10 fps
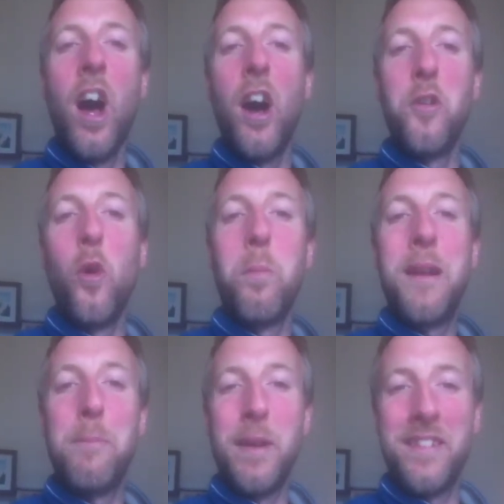on whole
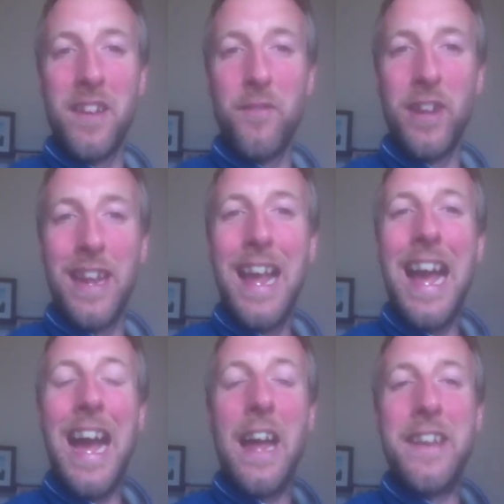plant-based living
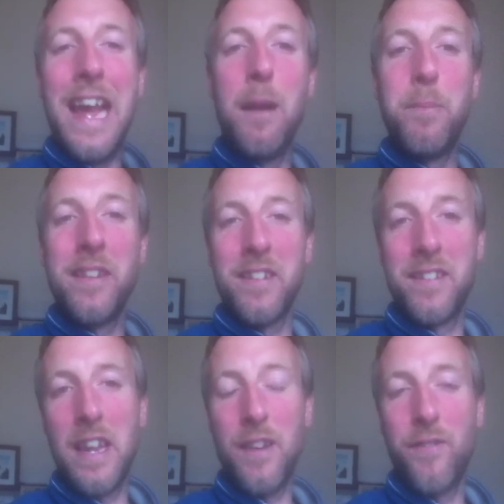and helping to
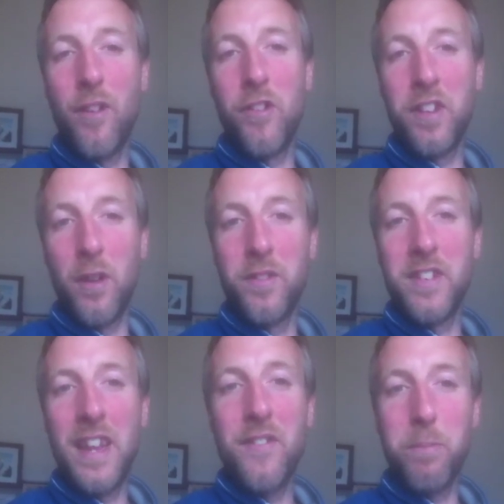save ourselves,
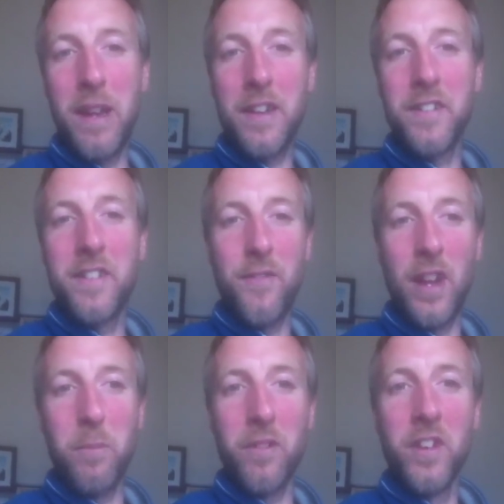save the planet, save
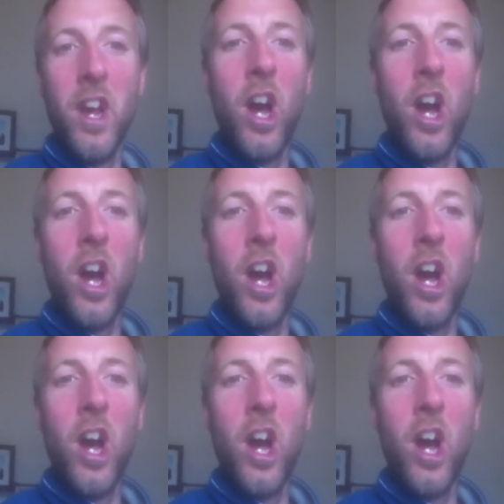animals.